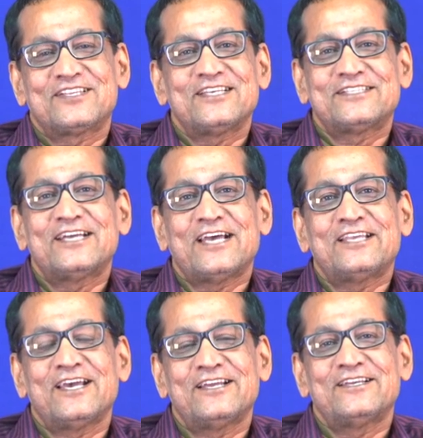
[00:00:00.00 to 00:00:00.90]
such that I
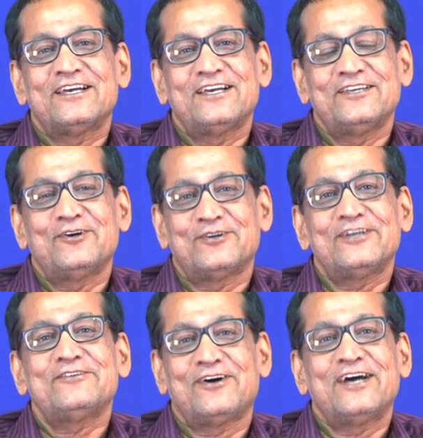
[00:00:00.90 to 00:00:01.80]
can
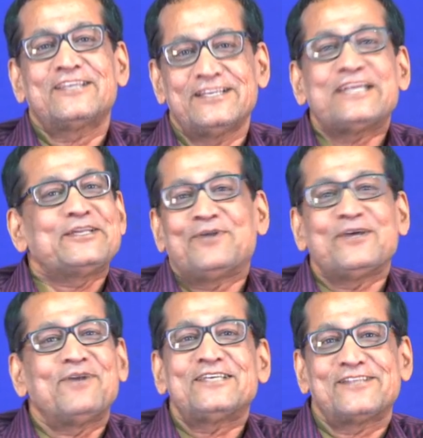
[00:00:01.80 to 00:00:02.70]
I can
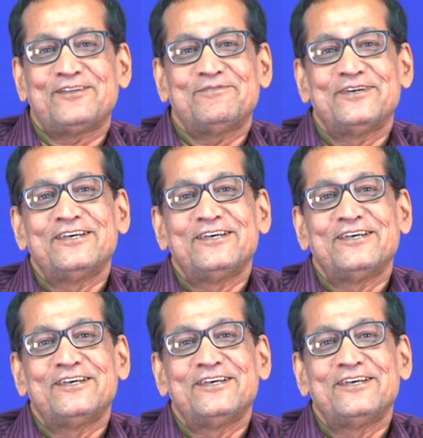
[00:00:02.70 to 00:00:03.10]
rectify myself.